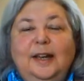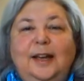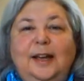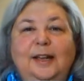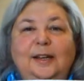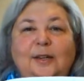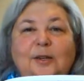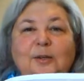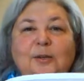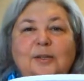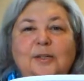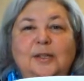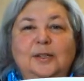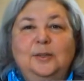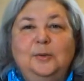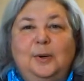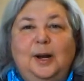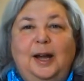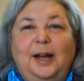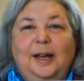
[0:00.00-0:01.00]
I use a
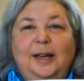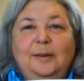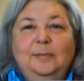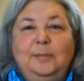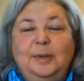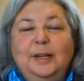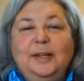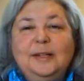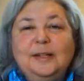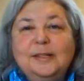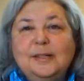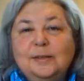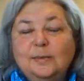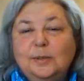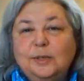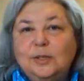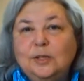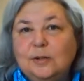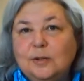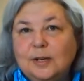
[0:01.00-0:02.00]
dry mix,
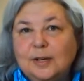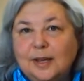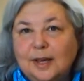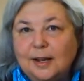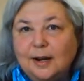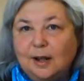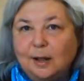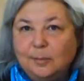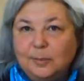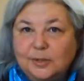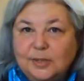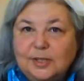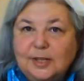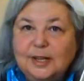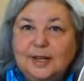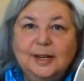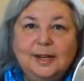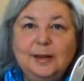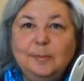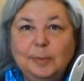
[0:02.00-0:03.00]
which you can get almost
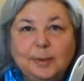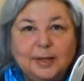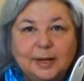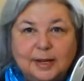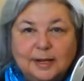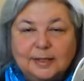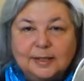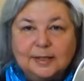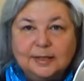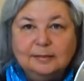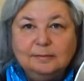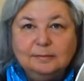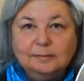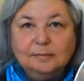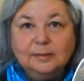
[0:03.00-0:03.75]
any place,